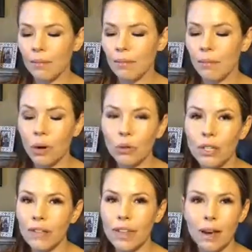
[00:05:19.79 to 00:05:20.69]
Most
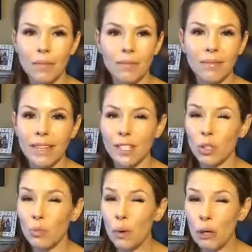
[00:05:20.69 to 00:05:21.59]
of them,
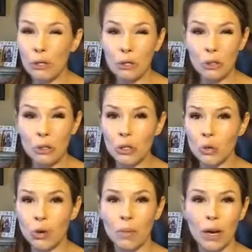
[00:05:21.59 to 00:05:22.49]
especially
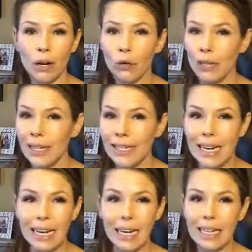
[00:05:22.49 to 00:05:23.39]
store-bought or in
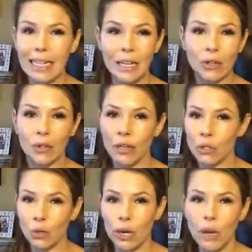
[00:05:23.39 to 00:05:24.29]
town or
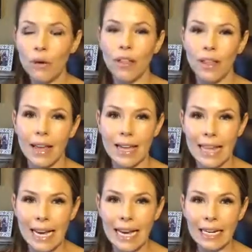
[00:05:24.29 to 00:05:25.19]
anything like
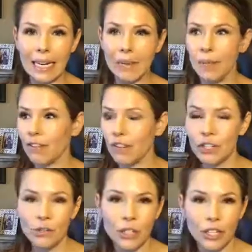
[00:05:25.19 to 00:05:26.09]
that, in the
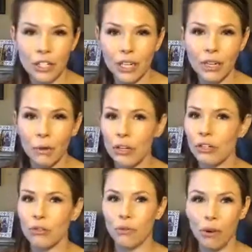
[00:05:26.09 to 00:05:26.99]
freezer section where you
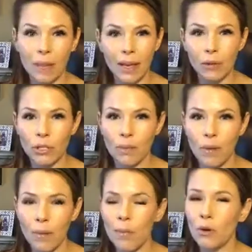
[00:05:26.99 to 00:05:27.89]
just throw them in with
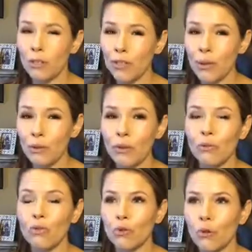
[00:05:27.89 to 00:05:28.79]
some, most of those are
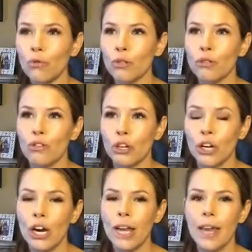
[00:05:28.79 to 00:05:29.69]
so full of
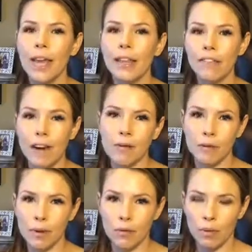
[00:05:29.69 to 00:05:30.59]
sugar and the fiber's
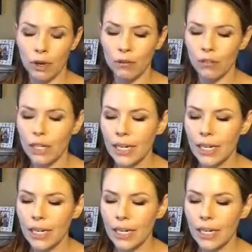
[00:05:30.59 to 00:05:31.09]
been removed.